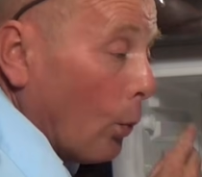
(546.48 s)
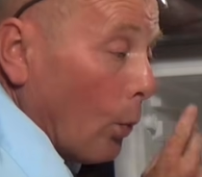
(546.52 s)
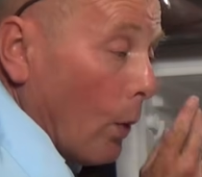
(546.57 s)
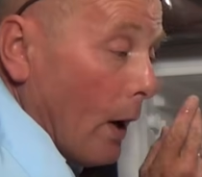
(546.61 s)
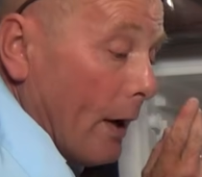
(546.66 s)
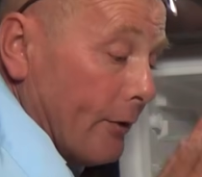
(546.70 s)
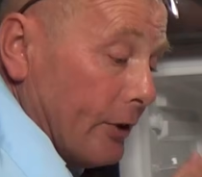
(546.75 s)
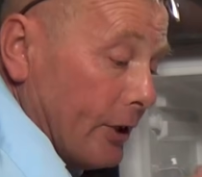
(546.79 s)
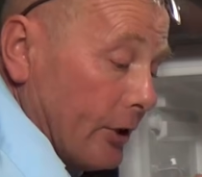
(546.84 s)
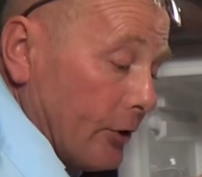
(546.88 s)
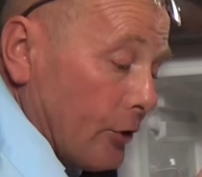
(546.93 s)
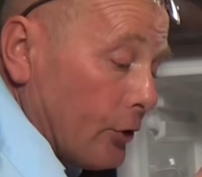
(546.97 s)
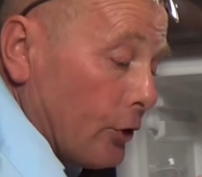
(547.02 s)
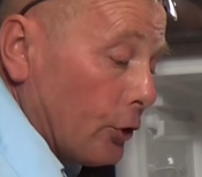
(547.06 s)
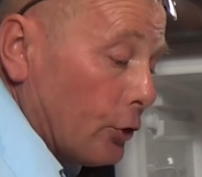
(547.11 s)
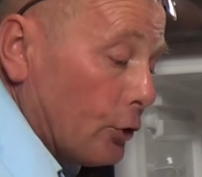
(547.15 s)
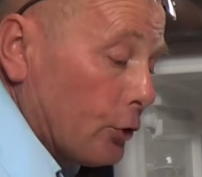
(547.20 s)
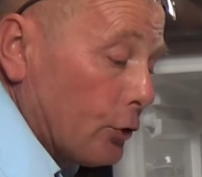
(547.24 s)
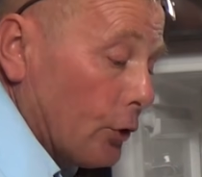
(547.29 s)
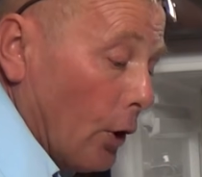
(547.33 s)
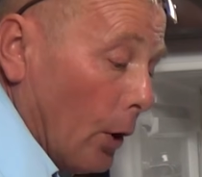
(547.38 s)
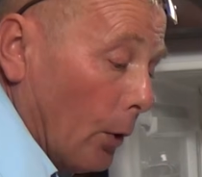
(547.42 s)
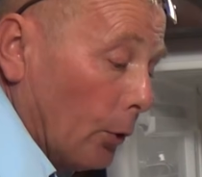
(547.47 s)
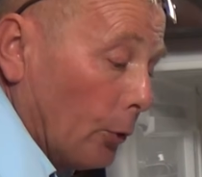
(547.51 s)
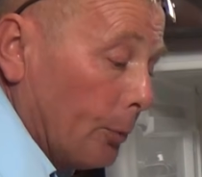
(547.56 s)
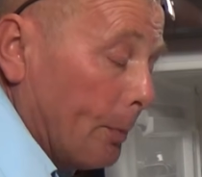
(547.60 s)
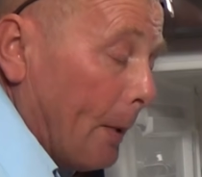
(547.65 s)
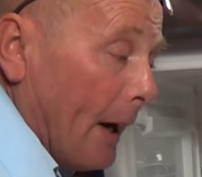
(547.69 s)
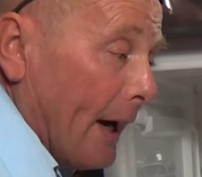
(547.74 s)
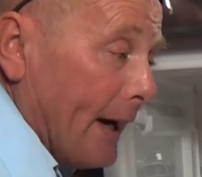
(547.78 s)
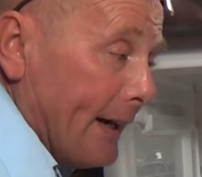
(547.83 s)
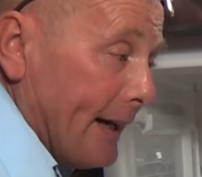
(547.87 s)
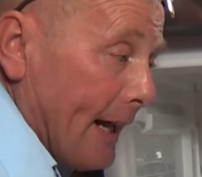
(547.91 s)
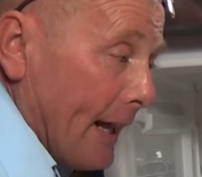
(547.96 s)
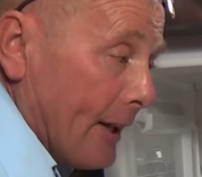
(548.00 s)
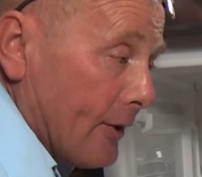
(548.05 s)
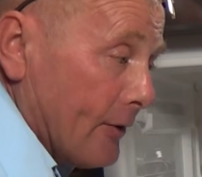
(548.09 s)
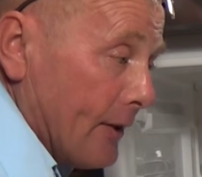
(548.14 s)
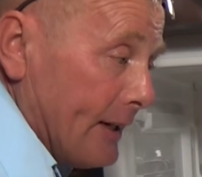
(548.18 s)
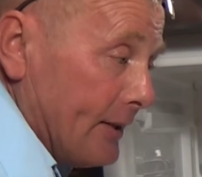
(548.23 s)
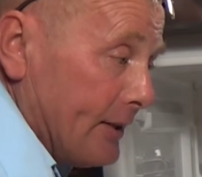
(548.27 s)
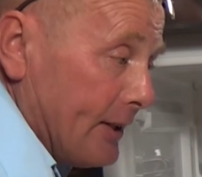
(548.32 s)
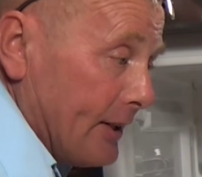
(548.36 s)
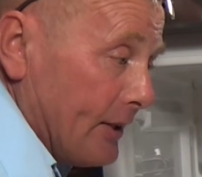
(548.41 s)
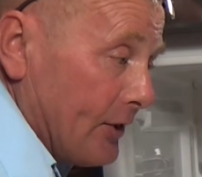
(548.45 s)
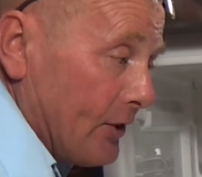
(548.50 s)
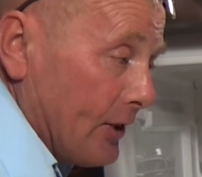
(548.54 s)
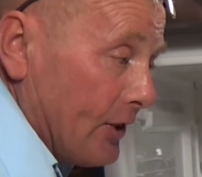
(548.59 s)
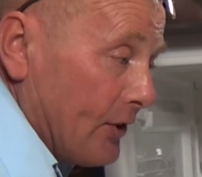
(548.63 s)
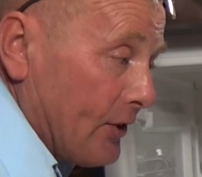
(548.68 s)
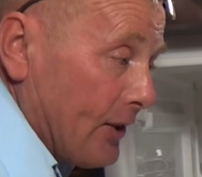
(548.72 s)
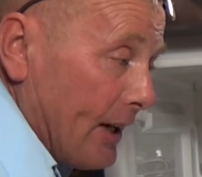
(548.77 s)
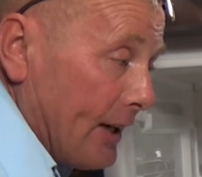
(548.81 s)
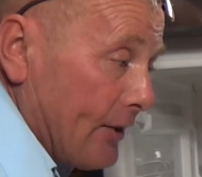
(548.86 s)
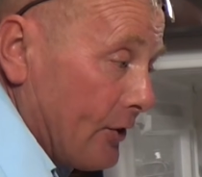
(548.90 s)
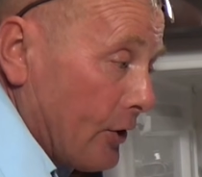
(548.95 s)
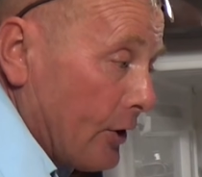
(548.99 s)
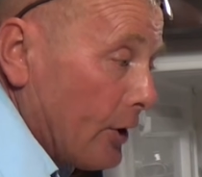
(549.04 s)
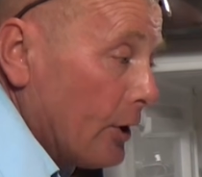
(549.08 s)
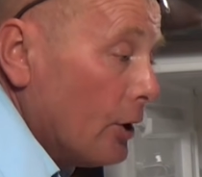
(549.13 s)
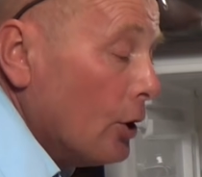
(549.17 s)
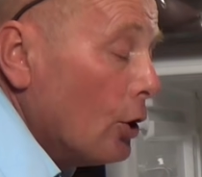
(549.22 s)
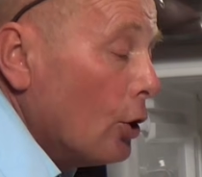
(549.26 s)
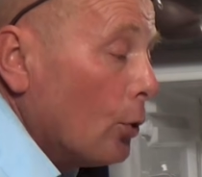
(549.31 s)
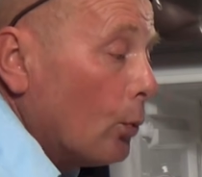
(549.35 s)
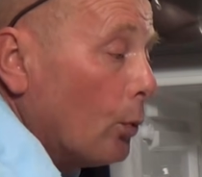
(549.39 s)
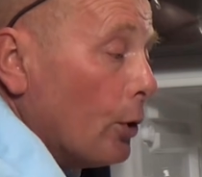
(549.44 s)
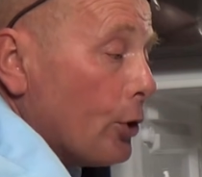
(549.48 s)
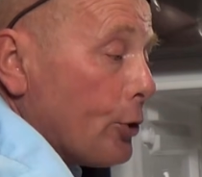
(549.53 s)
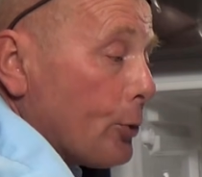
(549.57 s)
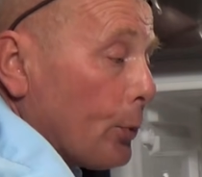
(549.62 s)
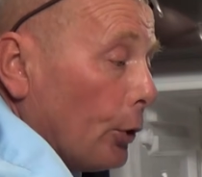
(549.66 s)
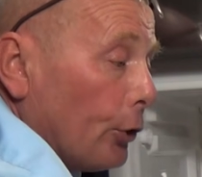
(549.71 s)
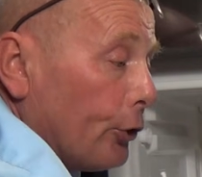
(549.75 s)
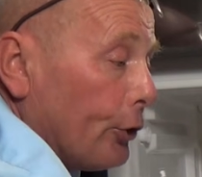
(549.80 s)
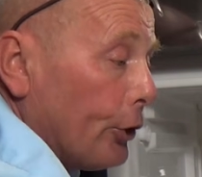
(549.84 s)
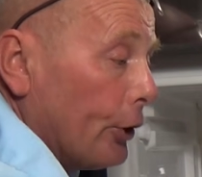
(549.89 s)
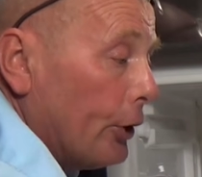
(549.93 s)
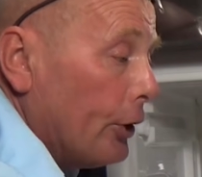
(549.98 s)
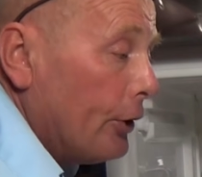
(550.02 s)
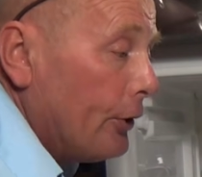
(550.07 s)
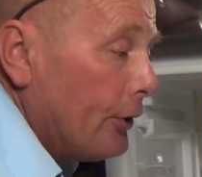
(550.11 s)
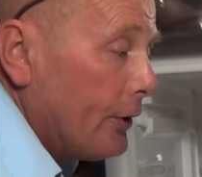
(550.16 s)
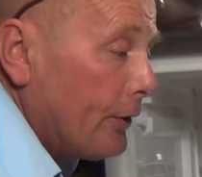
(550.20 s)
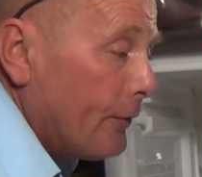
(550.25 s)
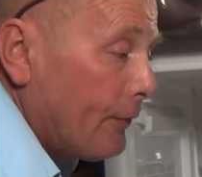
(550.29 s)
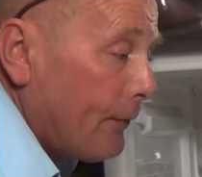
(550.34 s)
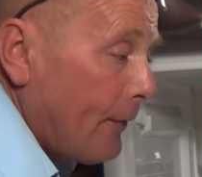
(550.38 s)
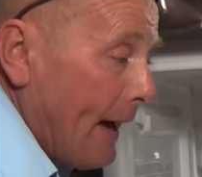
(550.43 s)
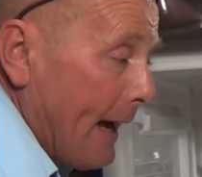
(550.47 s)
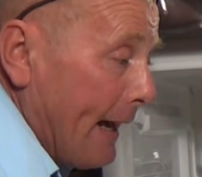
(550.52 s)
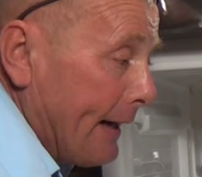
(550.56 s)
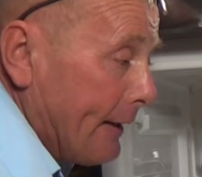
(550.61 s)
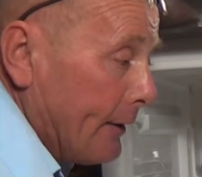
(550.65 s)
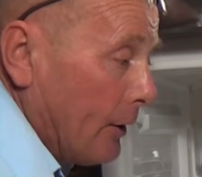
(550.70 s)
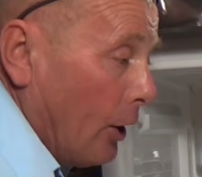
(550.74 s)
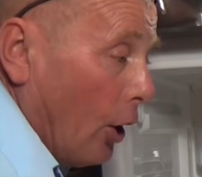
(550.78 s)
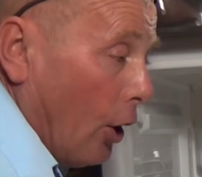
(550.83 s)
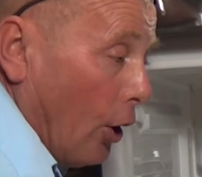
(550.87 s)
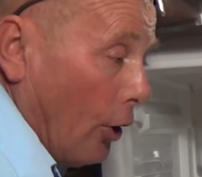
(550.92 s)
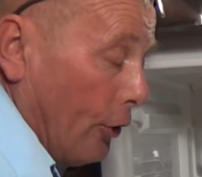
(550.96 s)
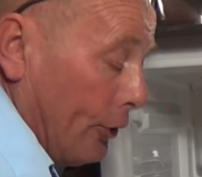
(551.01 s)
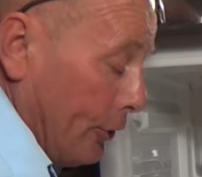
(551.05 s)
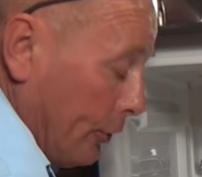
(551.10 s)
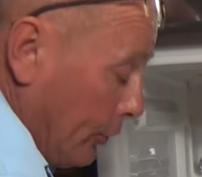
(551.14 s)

where it is controlled by another N T C sensor, which will turn the fan on